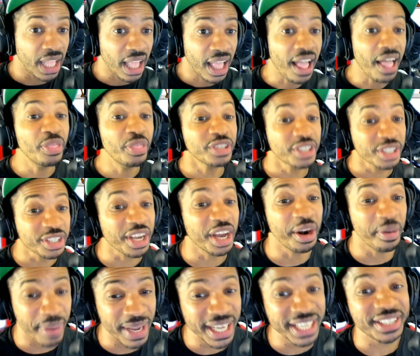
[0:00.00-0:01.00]
this is going
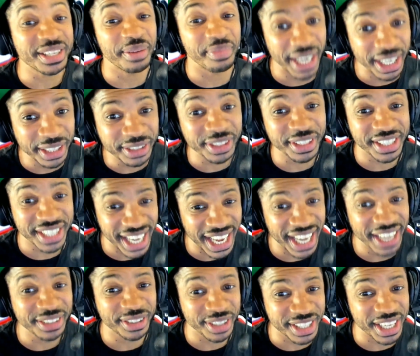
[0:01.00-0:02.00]
to be some interesting,
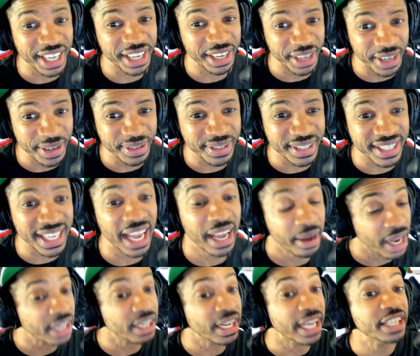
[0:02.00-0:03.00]
interesting news, uh,
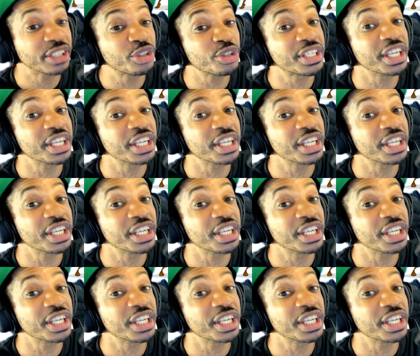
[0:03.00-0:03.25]
interesting